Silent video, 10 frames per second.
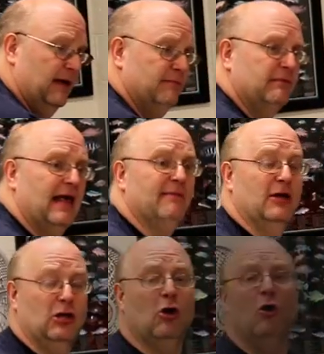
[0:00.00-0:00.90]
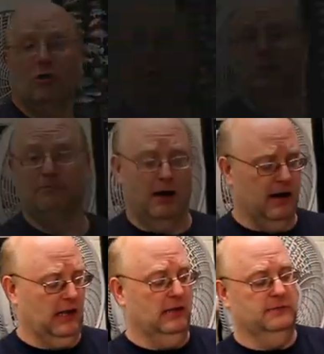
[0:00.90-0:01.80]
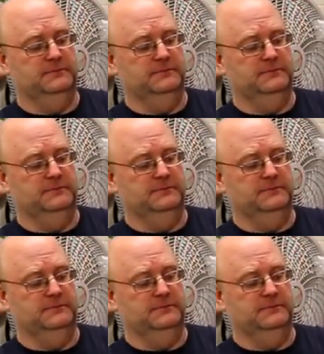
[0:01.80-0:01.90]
the kind of a gold colored body.